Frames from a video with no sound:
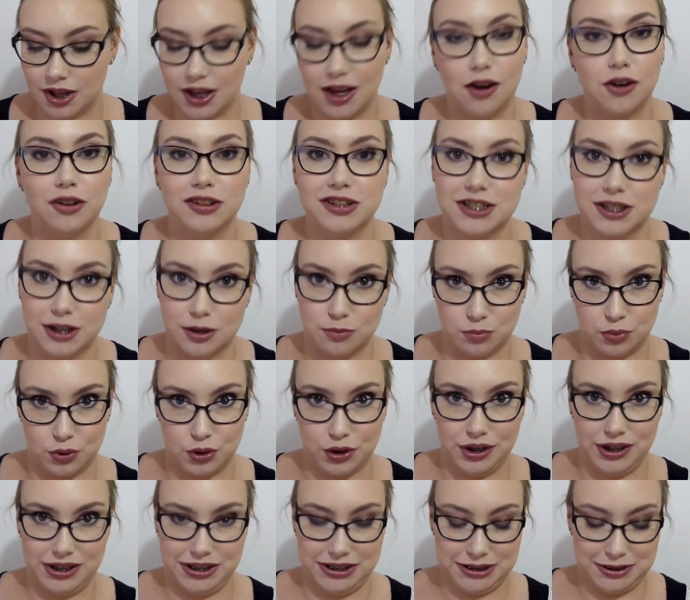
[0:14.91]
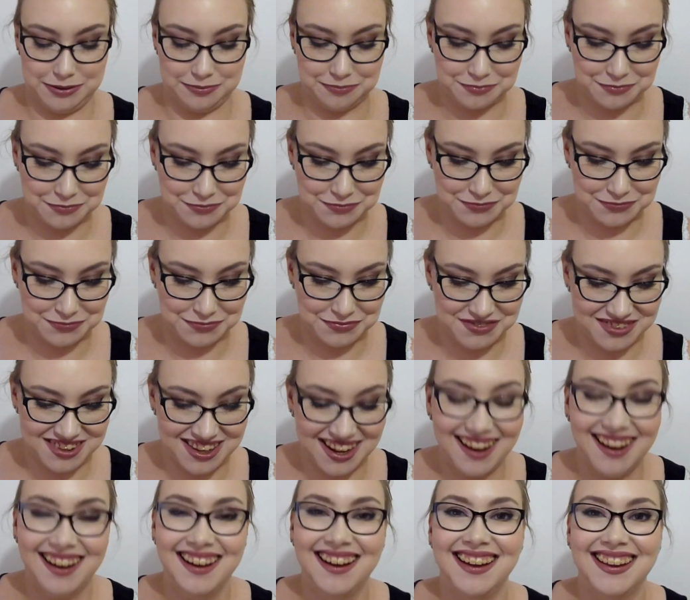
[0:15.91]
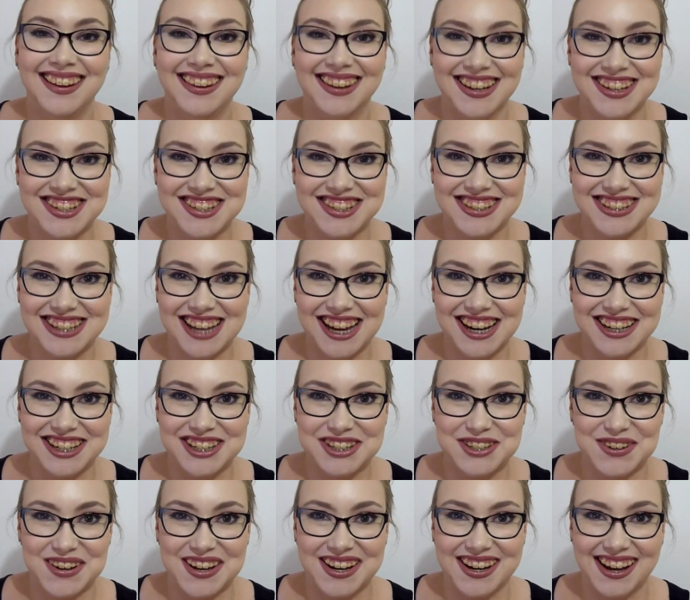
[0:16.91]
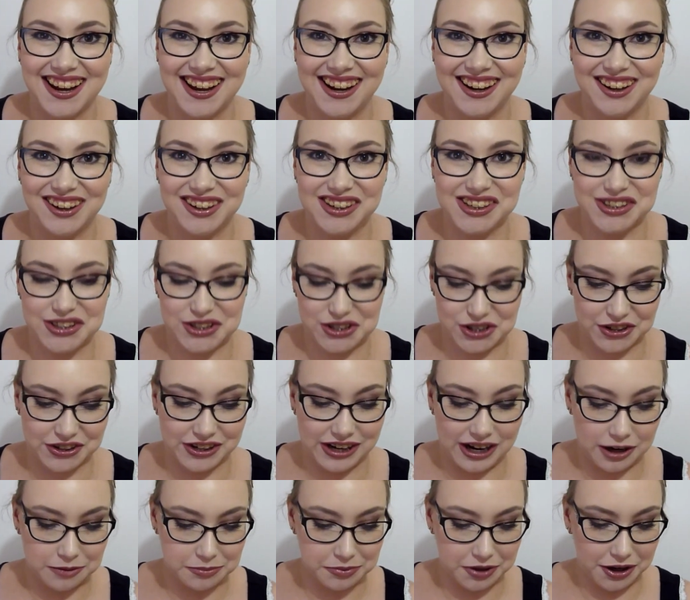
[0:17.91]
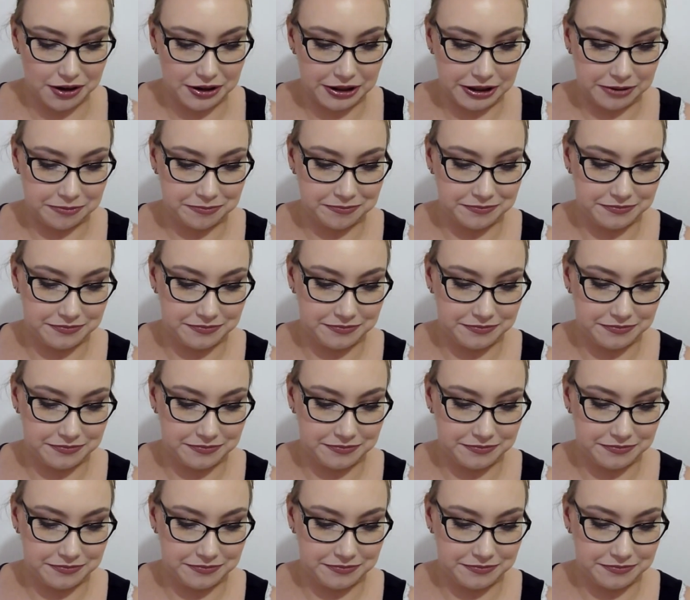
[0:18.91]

on some products. Let's just get into it and I'll show you how I'm going.